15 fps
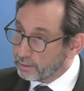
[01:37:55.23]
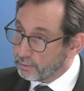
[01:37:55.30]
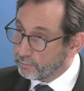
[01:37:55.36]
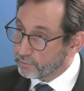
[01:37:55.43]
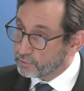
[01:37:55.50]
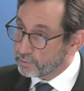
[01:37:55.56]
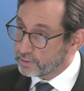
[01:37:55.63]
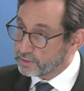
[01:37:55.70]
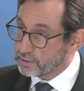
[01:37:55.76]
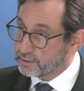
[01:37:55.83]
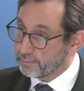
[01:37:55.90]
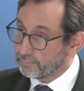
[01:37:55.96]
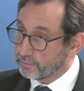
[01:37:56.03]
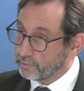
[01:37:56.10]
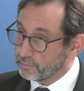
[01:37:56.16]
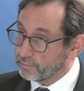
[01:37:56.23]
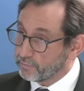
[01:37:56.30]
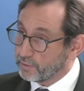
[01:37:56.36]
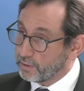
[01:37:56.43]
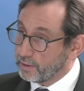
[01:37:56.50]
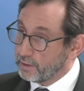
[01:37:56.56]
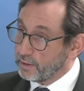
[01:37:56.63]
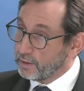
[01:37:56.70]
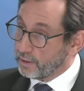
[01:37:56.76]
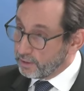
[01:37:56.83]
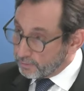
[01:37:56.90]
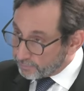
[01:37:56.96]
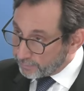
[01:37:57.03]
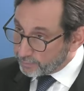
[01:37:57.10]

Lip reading: on the 27th of November